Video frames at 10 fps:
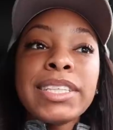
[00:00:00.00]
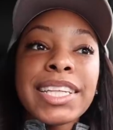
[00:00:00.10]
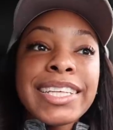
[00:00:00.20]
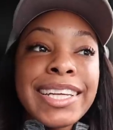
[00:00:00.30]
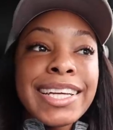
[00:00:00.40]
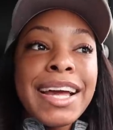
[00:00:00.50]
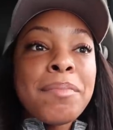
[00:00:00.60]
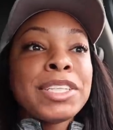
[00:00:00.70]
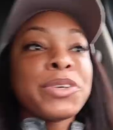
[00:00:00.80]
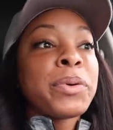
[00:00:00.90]
Basically it,
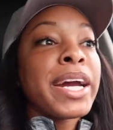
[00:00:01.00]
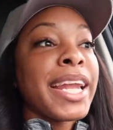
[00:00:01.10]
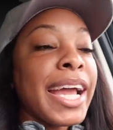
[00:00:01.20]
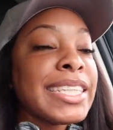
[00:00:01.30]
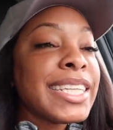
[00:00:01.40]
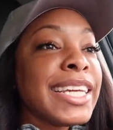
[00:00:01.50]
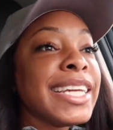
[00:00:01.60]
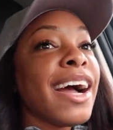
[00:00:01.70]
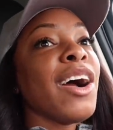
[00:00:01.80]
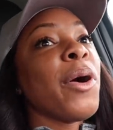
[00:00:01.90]
a bunch of
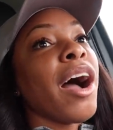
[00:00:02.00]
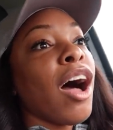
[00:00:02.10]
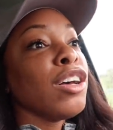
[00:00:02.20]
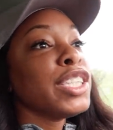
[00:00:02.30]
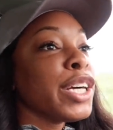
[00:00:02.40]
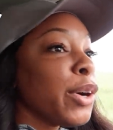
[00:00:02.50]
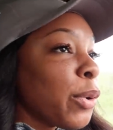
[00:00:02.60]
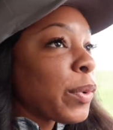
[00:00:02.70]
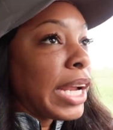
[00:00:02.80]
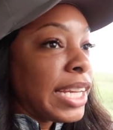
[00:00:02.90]
organizing. Oh, I
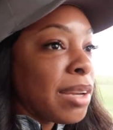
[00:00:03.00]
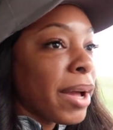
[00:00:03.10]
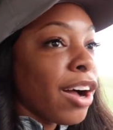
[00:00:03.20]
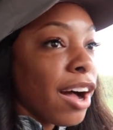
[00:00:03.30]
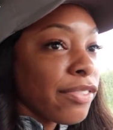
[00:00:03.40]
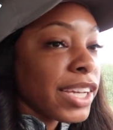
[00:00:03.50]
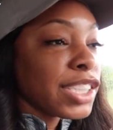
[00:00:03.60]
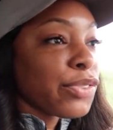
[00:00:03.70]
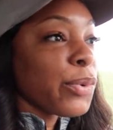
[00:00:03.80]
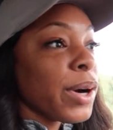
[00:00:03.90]
also redid my
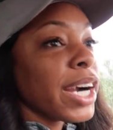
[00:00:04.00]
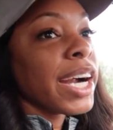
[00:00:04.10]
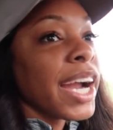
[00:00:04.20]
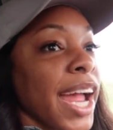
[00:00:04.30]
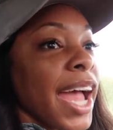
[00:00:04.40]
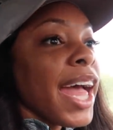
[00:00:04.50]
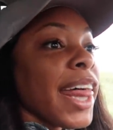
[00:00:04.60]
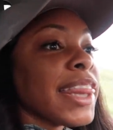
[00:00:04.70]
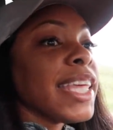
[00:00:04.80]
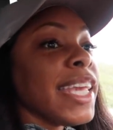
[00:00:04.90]
office for
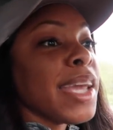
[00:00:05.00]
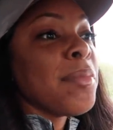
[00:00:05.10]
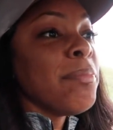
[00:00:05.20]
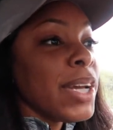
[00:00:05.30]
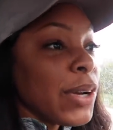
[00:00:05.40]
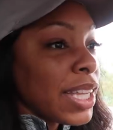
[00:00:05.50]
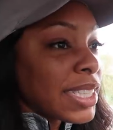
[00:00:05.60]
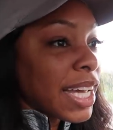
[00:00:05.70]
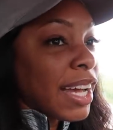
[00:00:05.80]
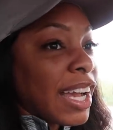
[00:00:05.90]
the
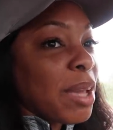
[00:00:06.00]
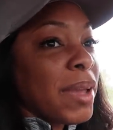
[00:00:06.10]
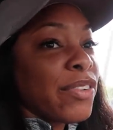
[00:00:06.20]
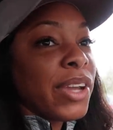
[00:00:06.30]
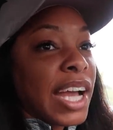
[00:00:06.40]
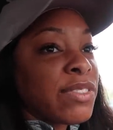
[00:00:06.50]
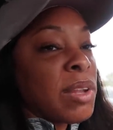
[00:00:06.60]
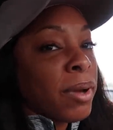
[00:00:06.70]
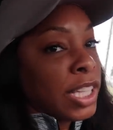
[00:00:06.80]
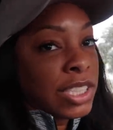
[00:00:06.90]
millionth time. If you guys
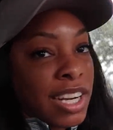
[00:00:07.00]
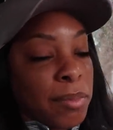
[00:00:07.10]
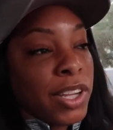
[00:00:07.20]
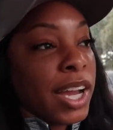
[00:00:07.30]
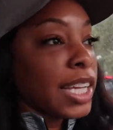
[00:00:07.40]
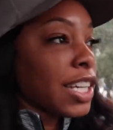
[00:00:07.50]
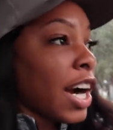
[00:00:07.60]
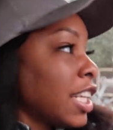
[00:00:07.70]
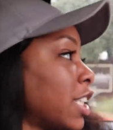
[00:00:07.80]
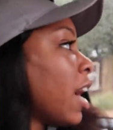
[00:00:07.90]
follow me on Instagram, then you guys
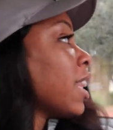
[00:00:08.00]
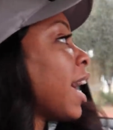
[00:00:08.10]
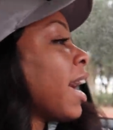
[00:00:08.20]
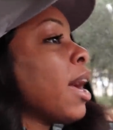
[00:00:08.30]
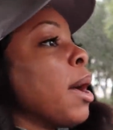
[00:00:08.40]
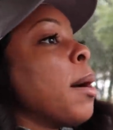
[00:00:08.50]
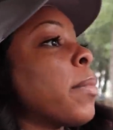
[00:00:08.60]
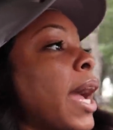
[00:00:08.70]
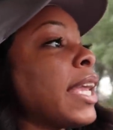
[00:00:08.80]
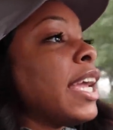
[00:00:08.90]
already saw that.
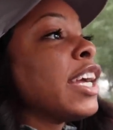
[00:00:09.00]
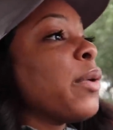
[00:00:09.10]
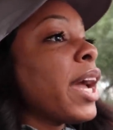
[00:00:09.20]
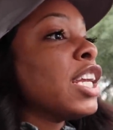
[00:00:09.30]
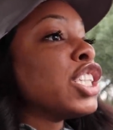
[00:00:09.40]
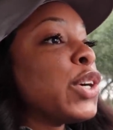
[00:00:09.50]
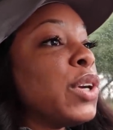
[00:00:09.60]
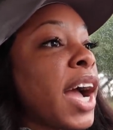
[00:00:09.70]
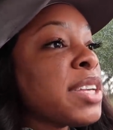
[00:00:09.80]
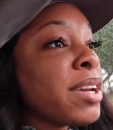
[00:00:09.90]
But I can go ahead and show
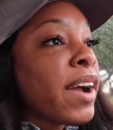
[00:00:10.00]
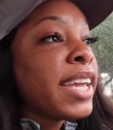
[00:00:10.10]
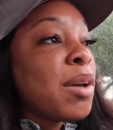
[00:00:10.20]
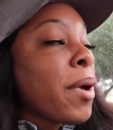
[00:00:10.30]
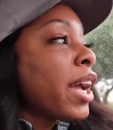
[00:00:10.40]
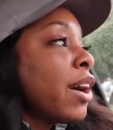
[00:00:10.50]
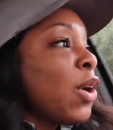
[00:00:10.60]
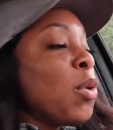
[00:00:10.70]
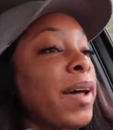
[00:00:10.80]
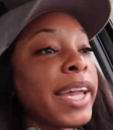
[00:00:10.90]
you guys whenever I get back
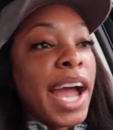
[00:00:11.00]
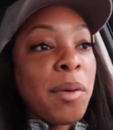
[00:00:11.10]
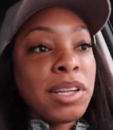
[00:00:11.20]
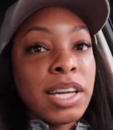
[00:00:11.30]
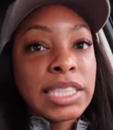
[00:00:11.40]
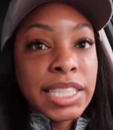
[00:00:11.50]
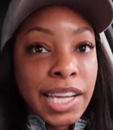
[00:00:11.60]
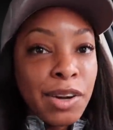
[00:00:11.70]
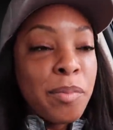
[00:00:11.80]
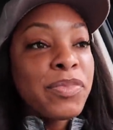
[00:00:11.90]
home, like how it looks
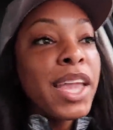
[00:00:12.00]
now.